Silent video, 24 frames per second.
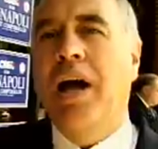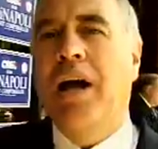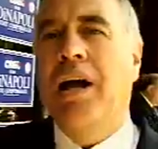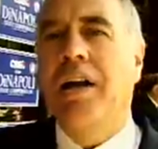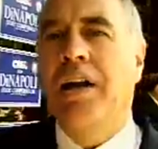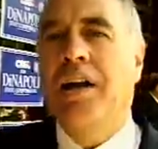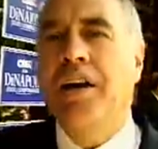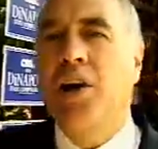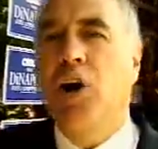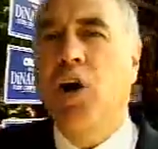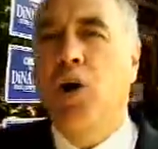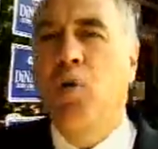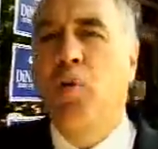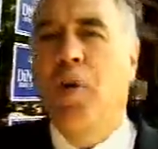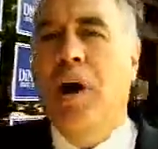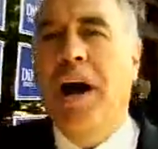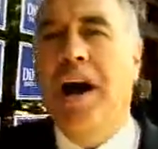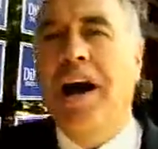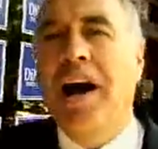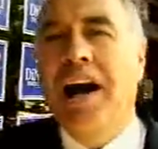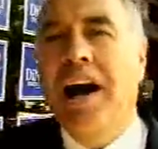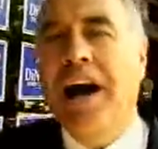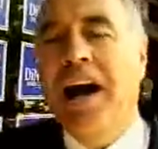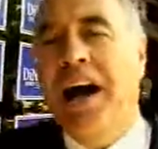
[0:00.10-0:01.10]
Well, you
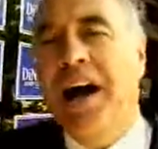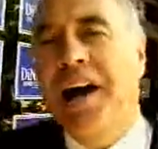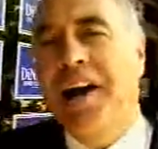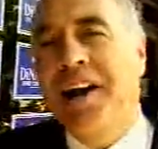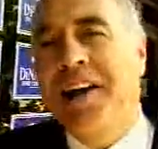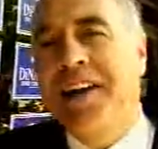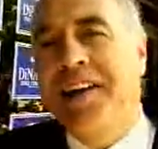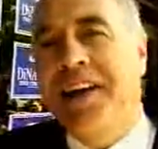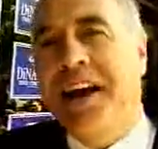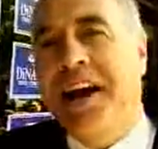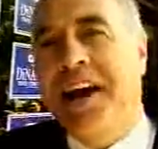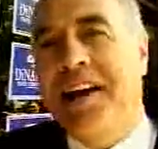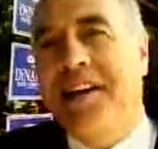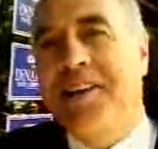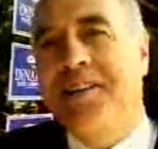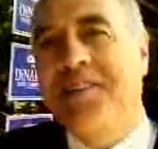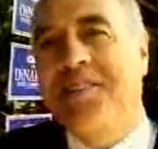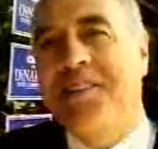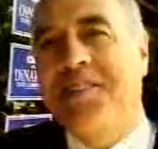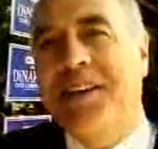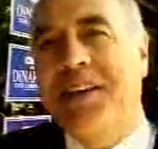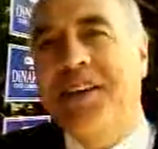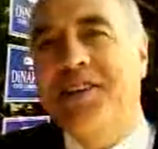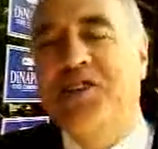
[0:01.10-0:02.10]
know, uh, I,
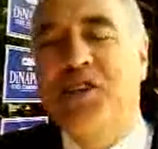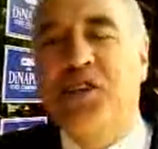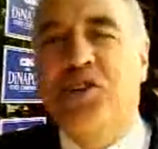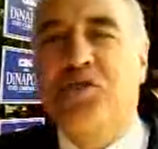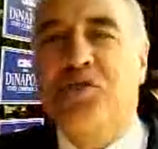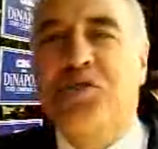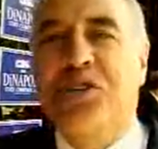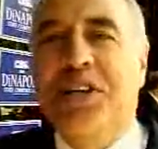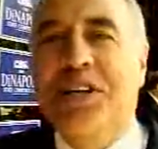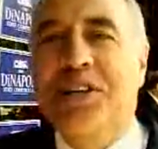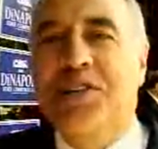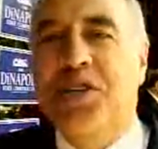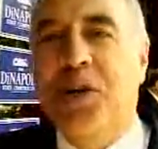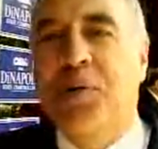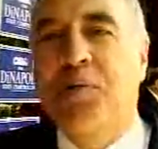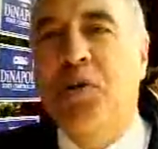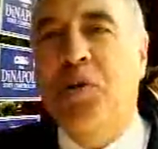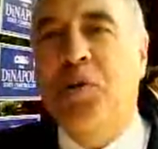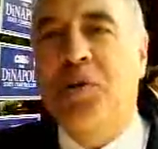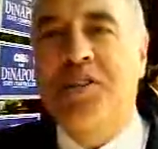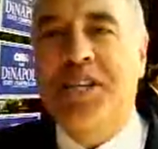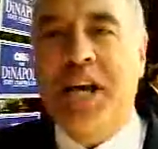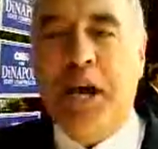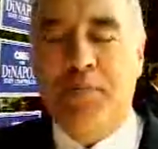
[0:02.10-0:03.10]
I think it's interesting.
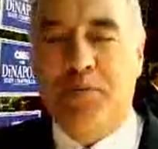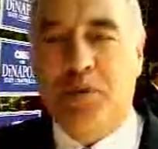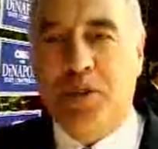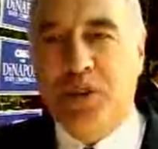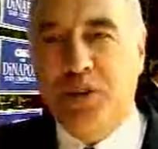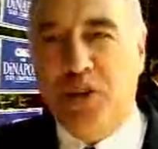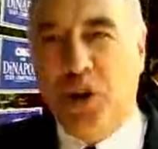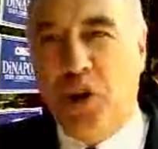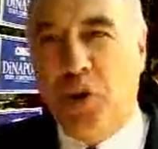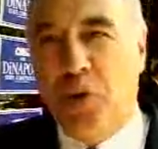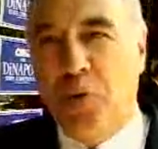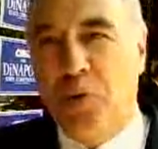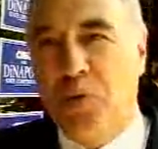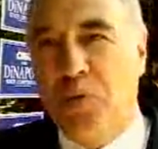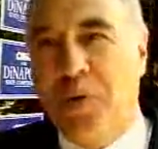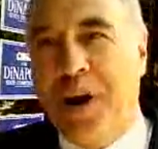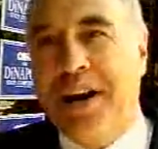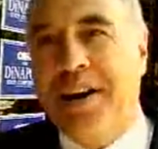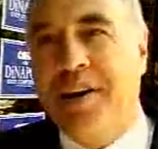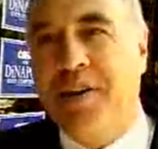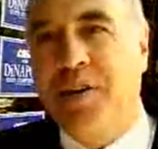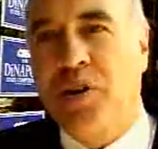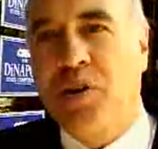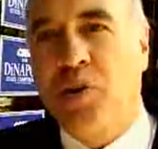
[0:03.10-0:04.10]
Someone who has absolutely no
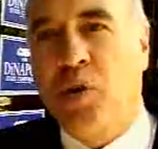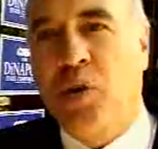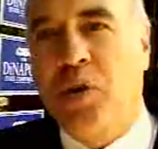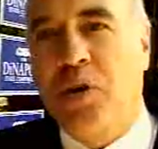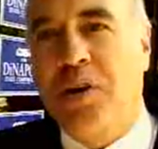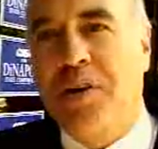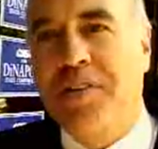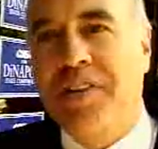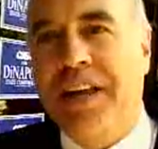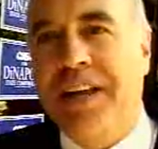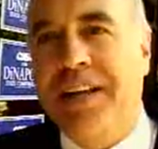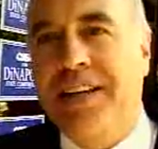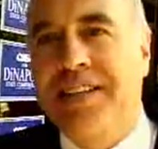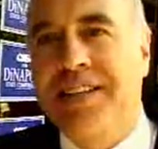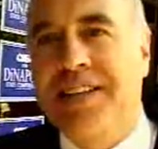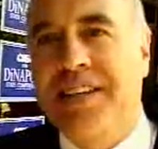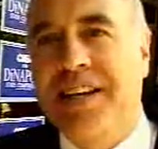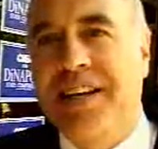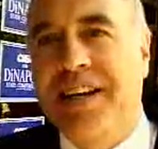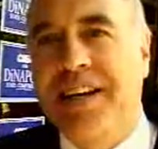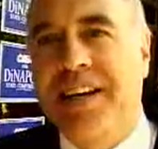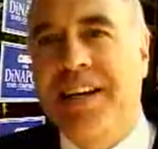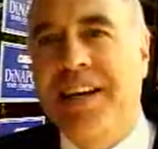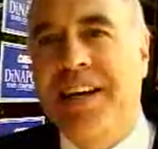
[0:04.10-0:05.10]
record at all
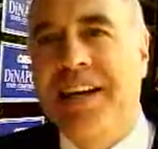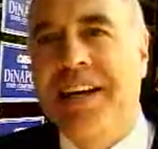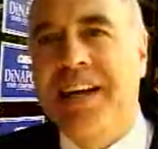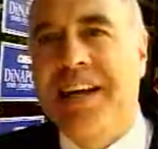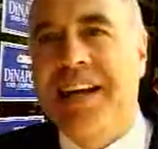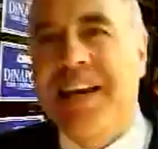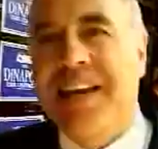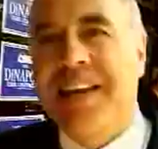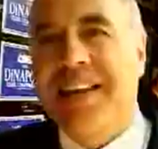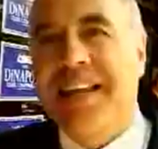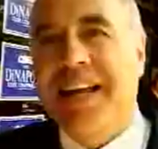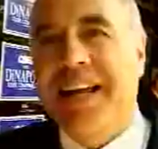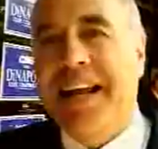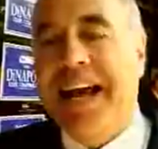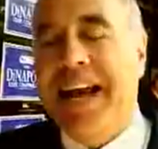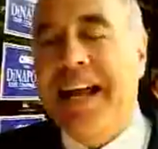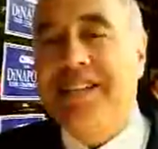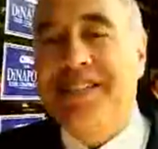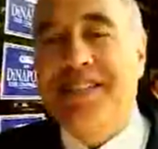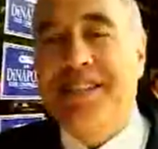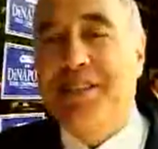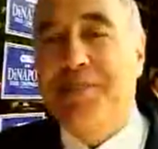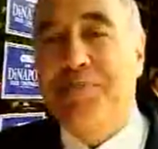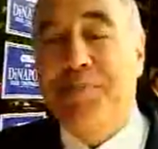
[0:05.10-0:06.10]
that uh, that
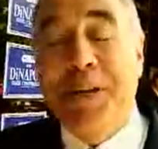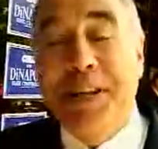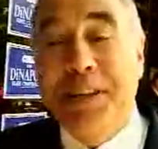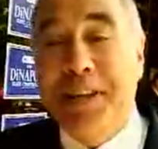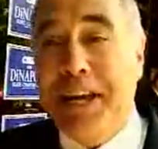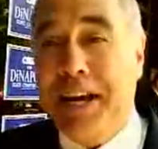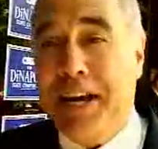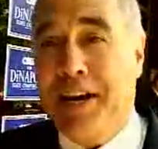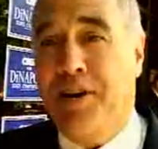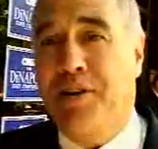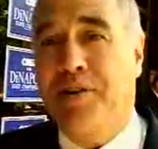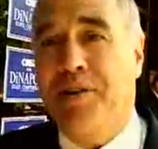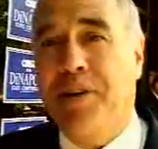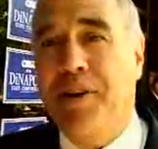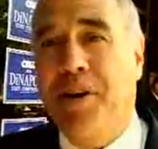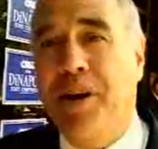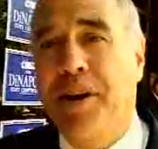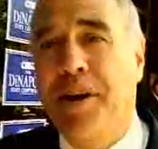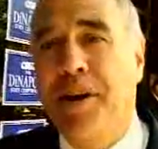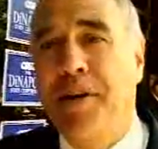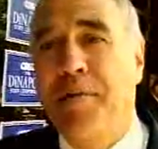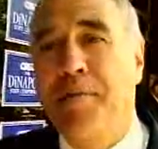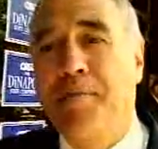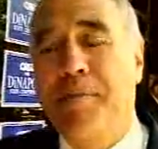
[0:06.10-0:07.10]
hasn't been there,
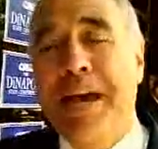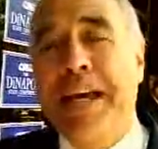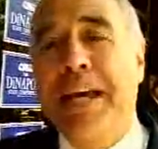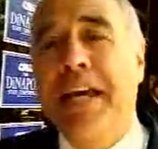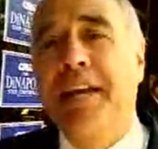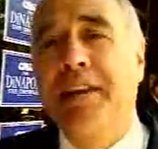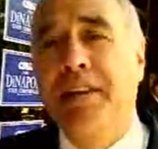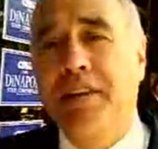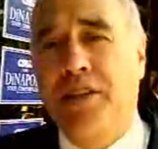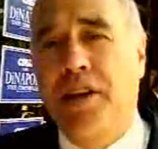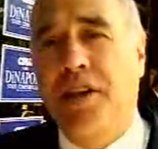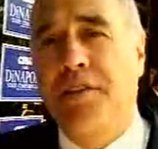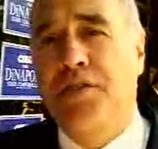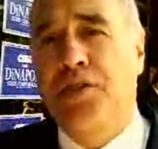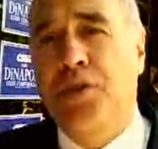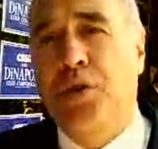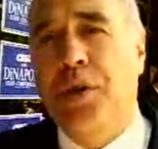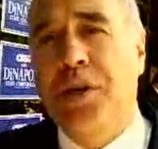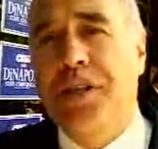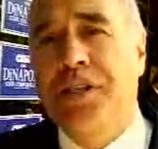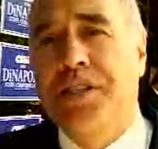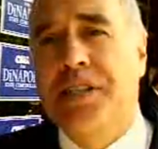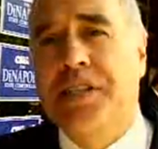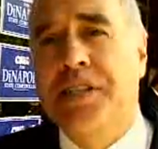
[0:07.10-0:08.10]
uh, making the
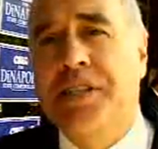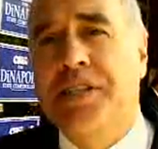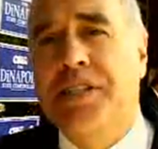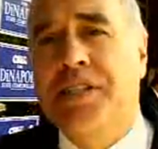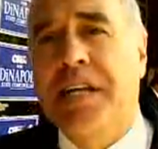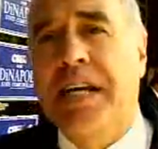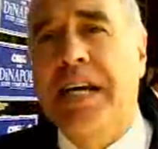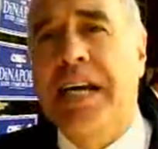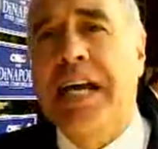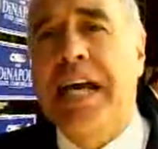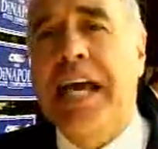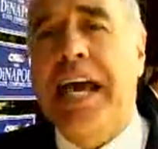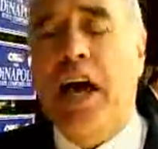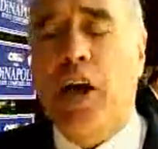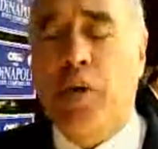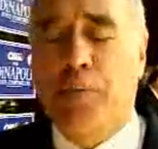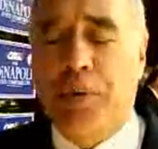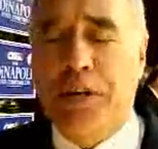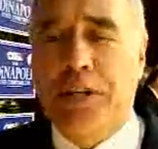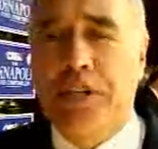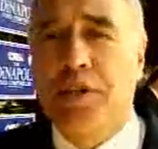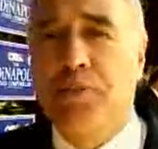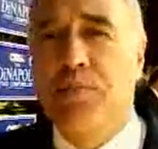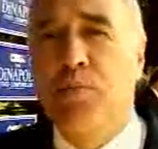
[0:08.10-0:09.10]
tough choices,
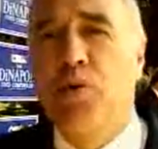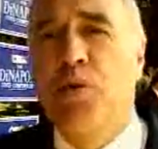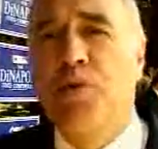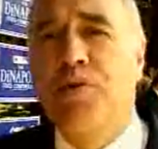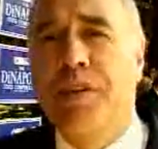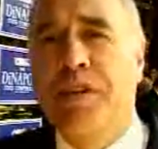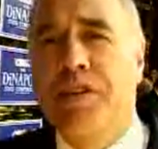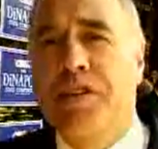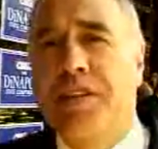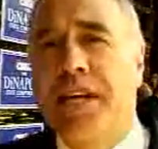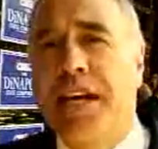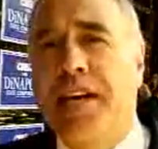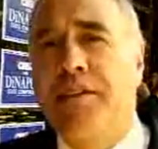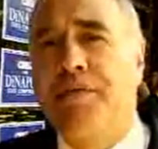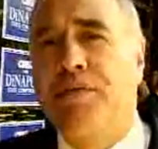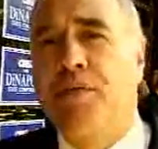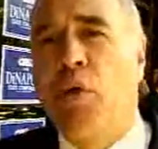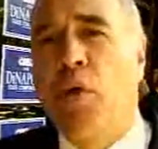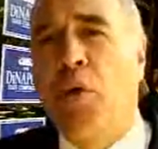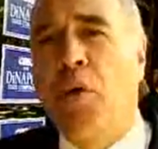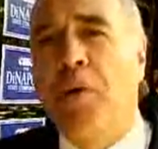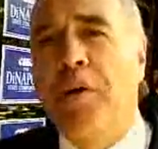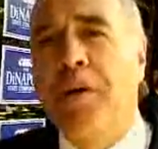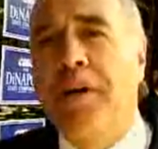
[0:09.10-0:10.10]
helping to move the
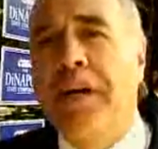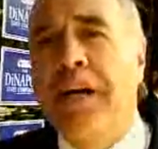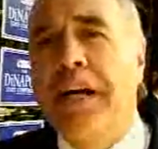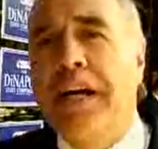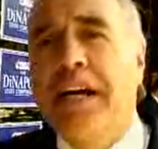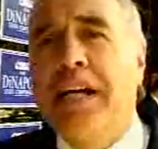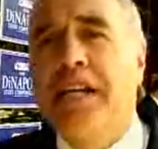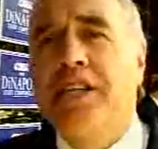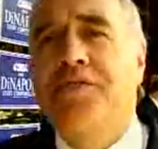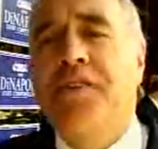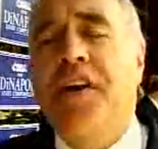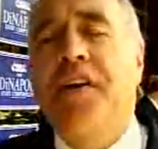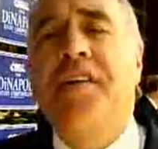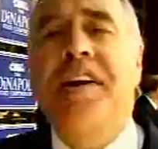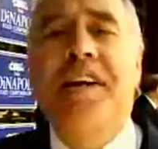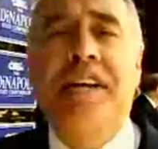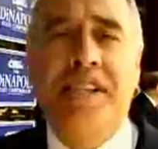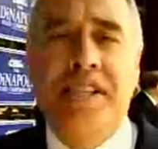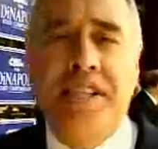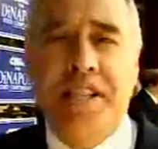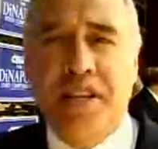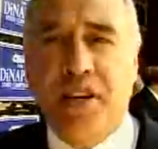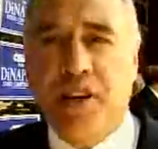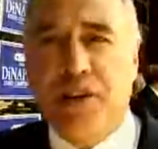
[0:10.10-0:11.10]
state forward. It's
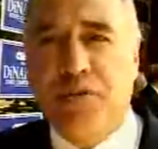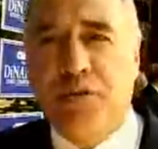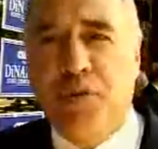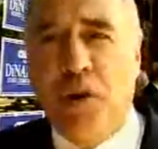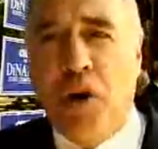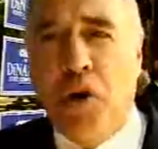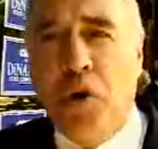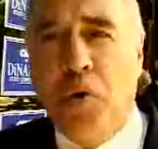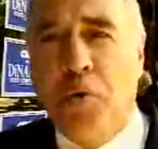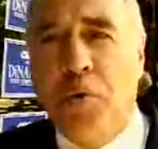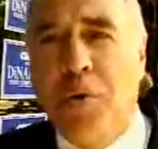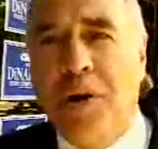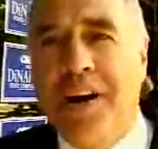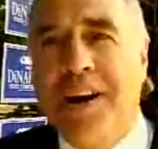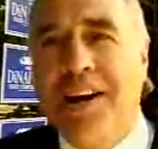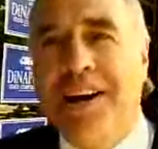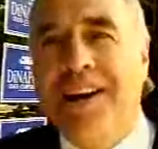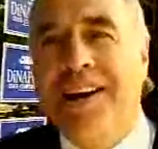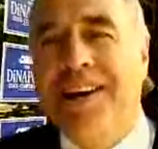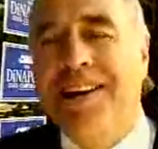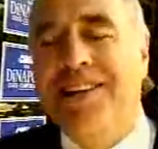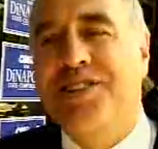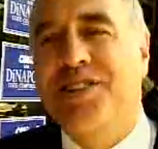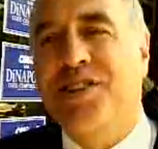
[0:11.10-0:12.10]
very easy to throw
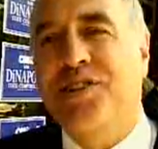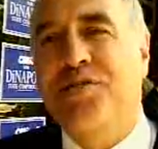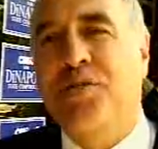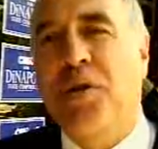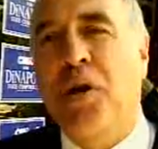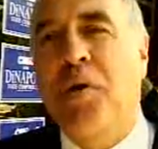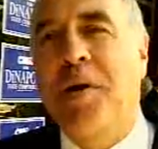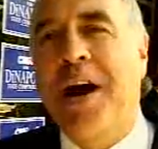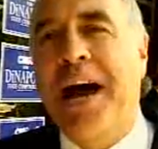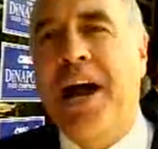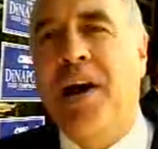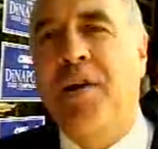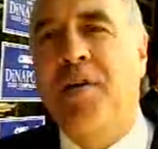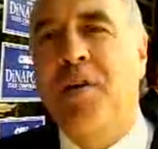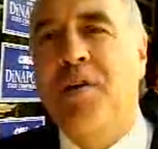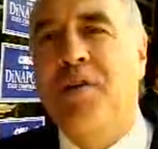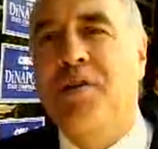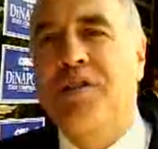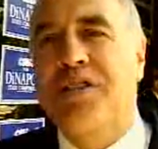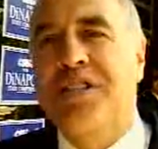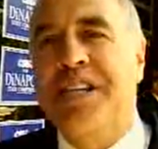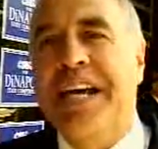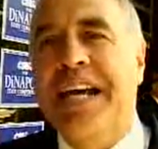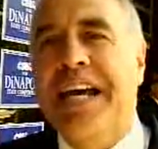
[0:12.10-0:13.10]
uh, to throw
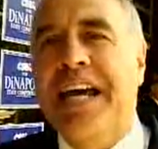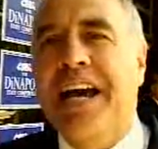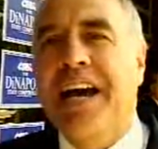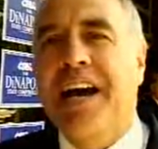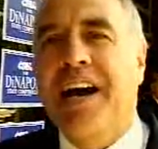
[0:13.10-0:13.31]
arrows.